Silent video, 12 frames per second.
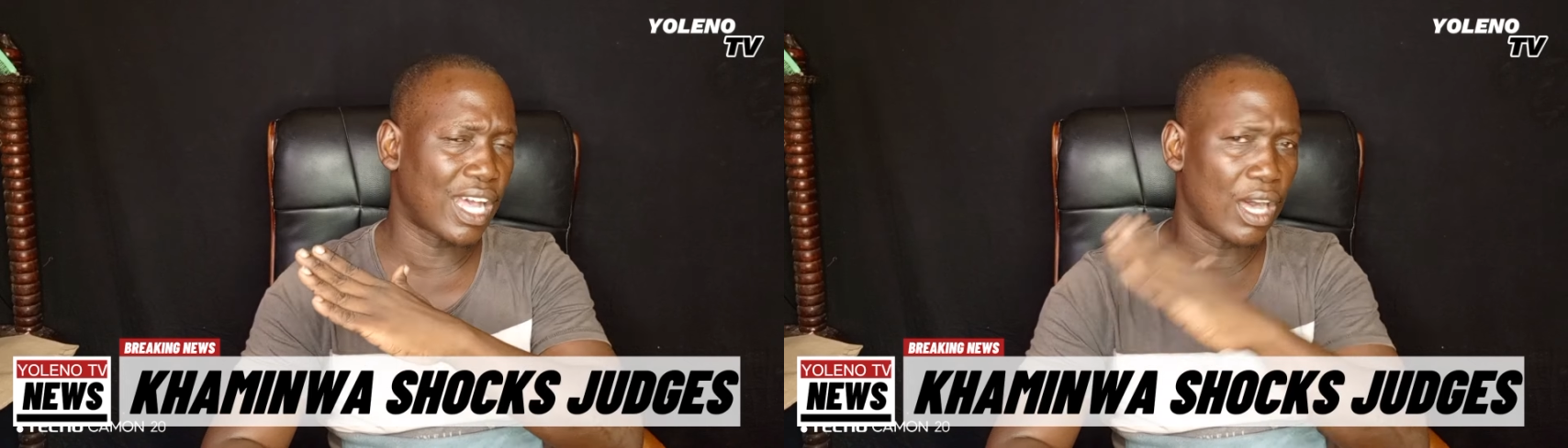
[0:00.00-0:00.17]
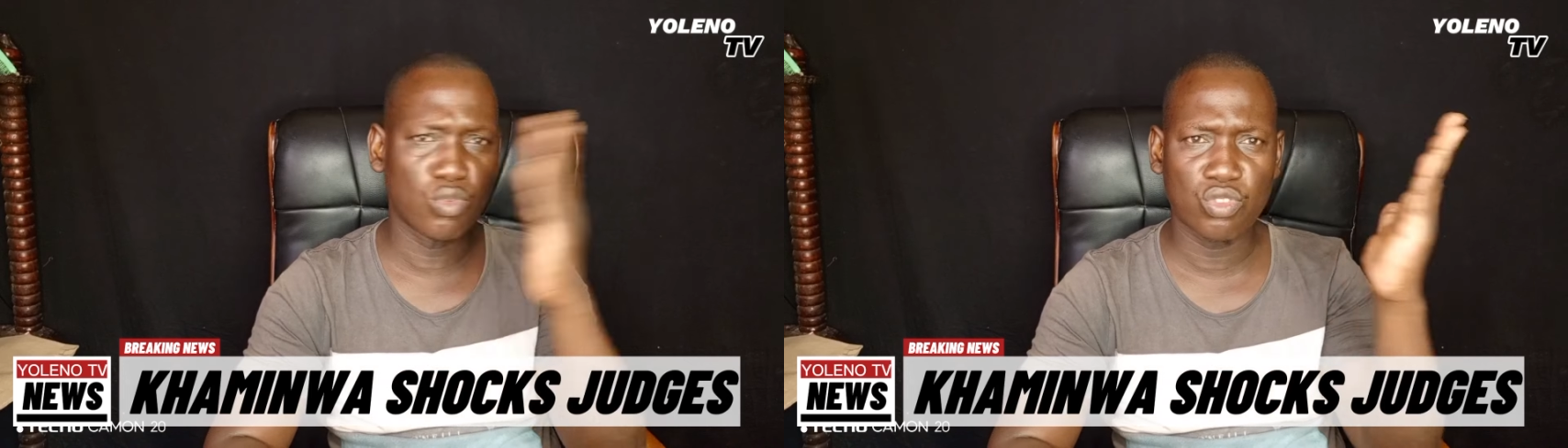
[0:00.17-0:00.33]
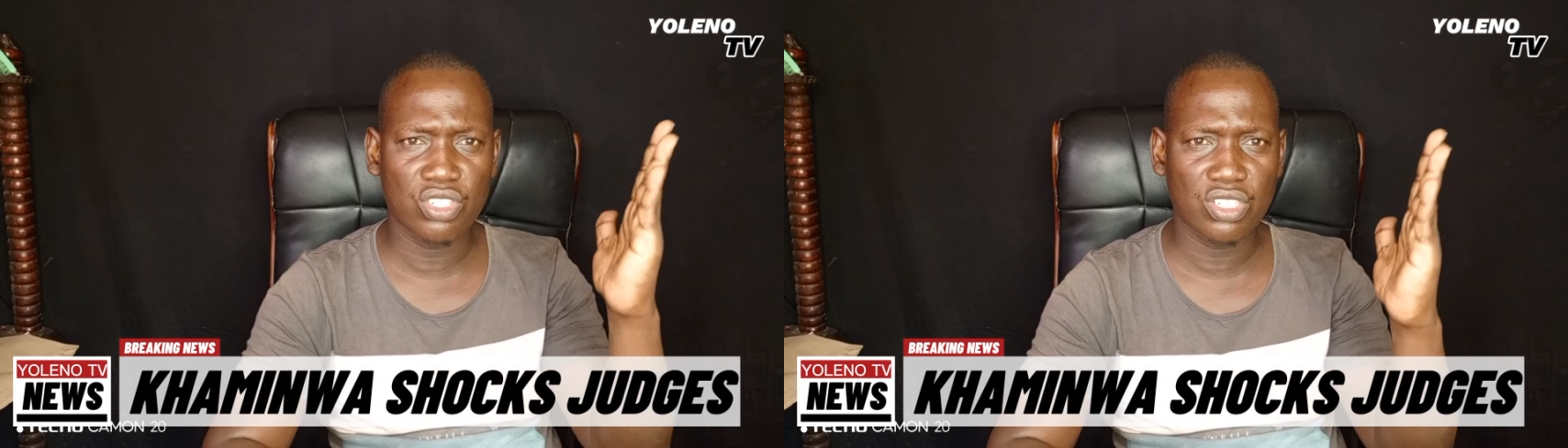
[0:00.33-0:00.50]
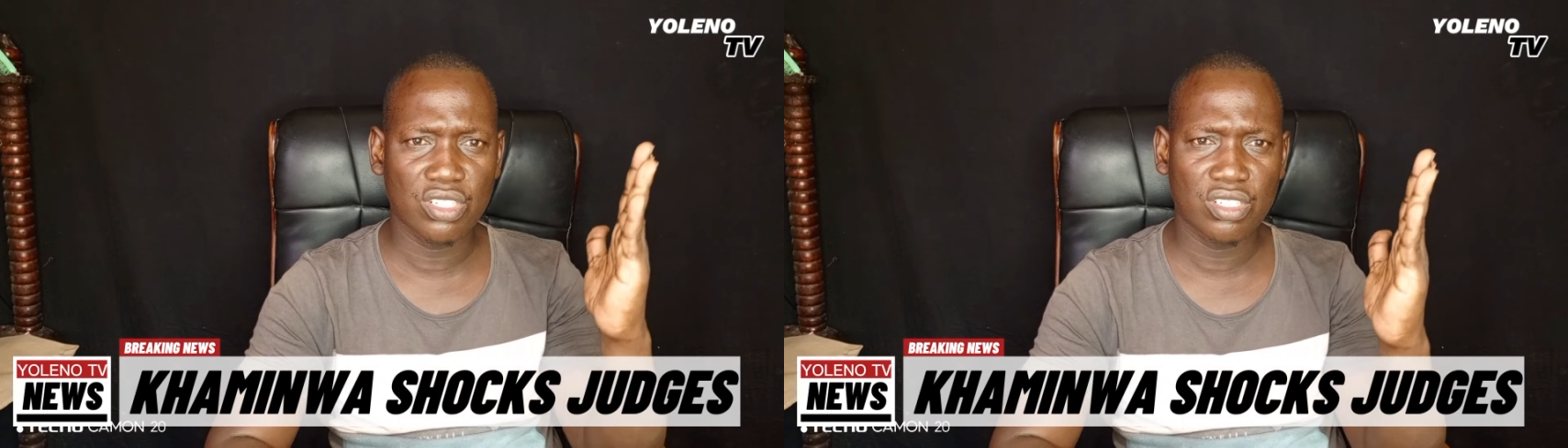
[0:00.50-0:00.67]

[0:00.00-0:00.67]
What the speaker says: out.